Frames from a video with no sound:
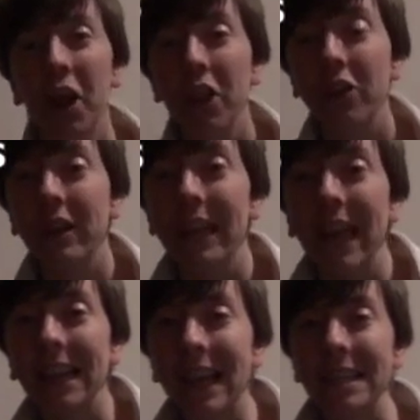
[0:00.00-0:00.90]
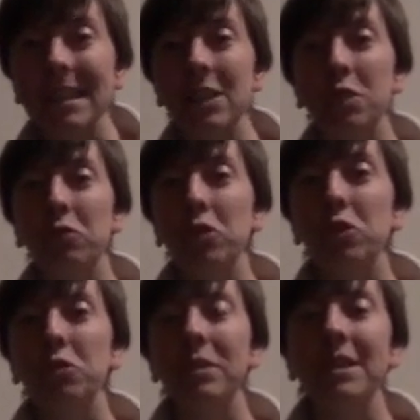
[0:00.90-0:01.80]
38 lessons for
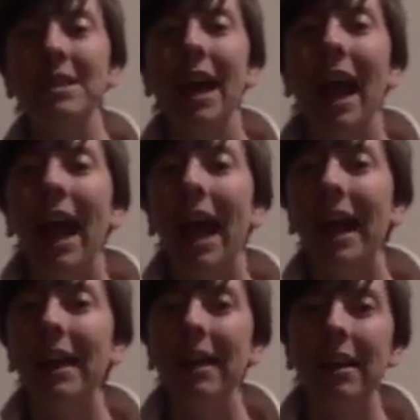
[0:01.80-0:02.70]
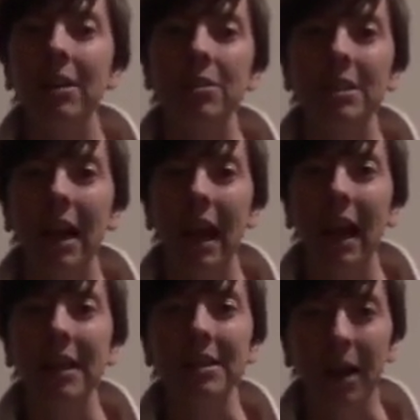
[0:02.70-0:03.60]
students 8 years
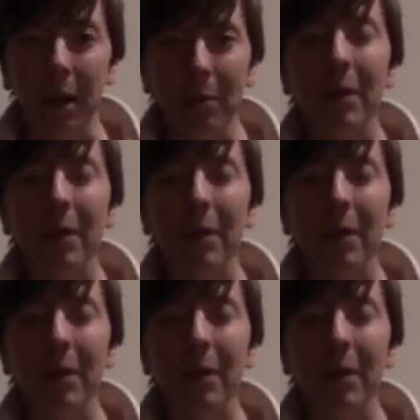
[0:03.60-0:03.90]
and up,